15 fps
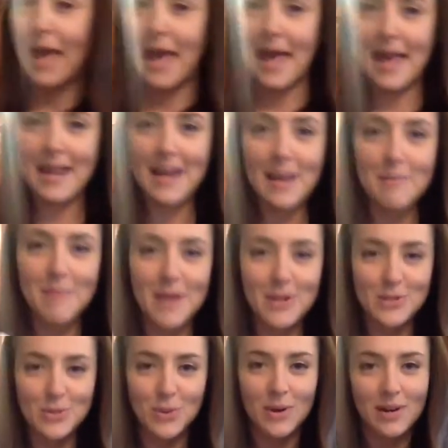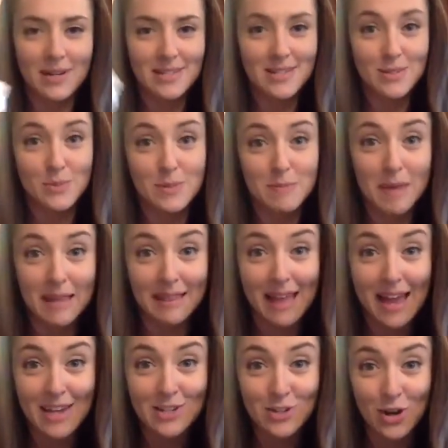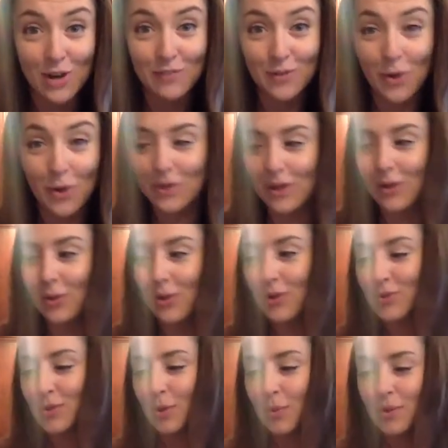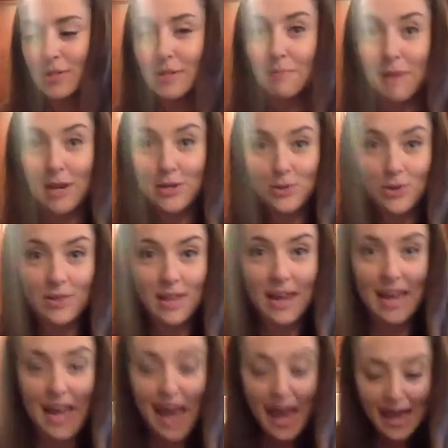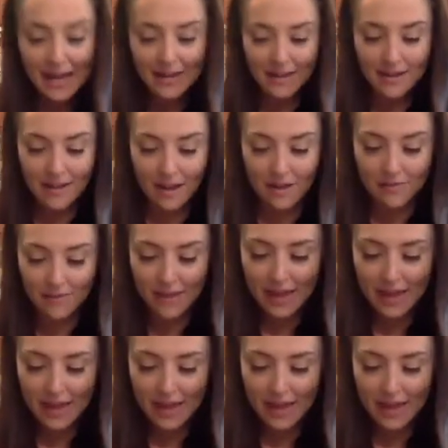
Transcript: and I made sure, because this was my last jar of coconut oil, so I wanted to make sure that I had enough,